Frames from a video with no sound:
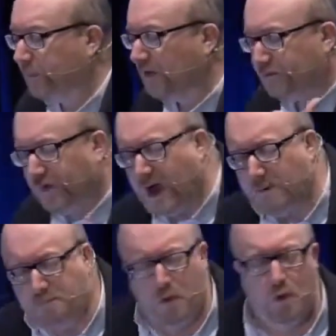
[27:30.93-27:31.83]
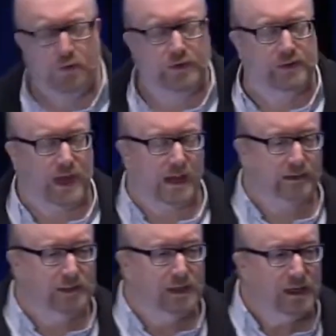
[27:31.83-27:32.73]
But far more than that
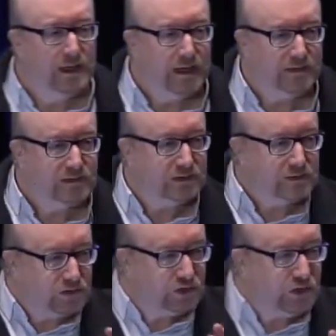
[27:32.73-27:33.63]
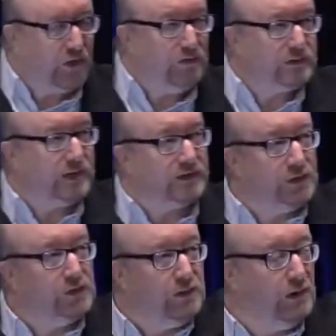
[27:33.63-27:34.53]
is it shows us
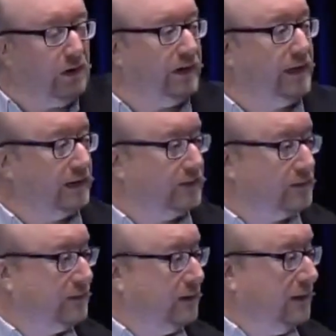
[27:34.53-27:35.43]
who God is.